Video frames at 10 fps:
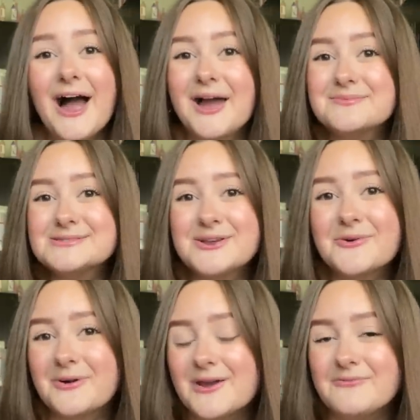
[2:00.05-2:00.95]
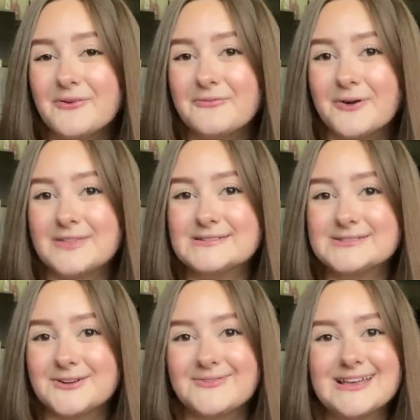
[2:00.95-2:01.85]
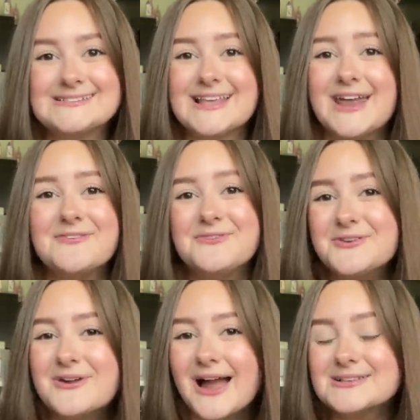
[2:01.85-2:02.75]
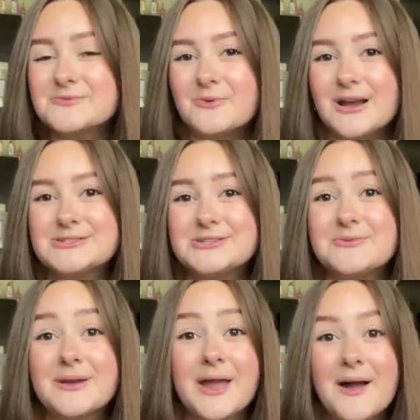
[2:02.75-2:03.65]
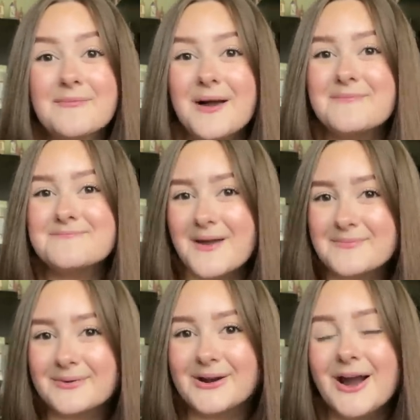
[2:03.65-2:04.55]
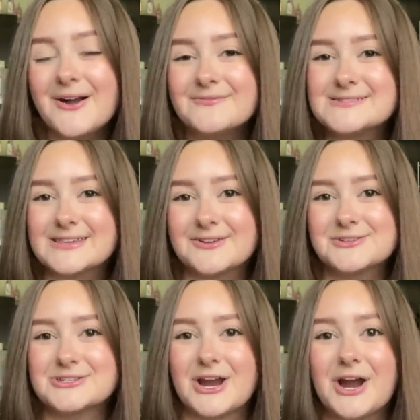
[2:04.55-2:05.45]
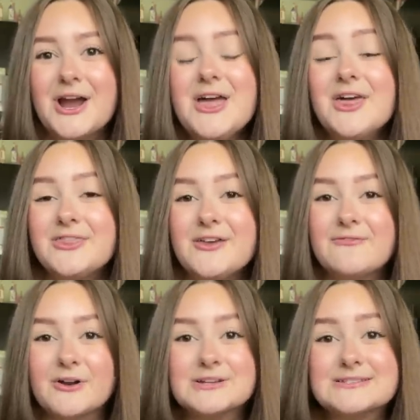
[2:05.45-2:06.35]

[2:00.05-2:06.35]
I am so grateful for this service. And if you guys want to become a member of Skillshare, the first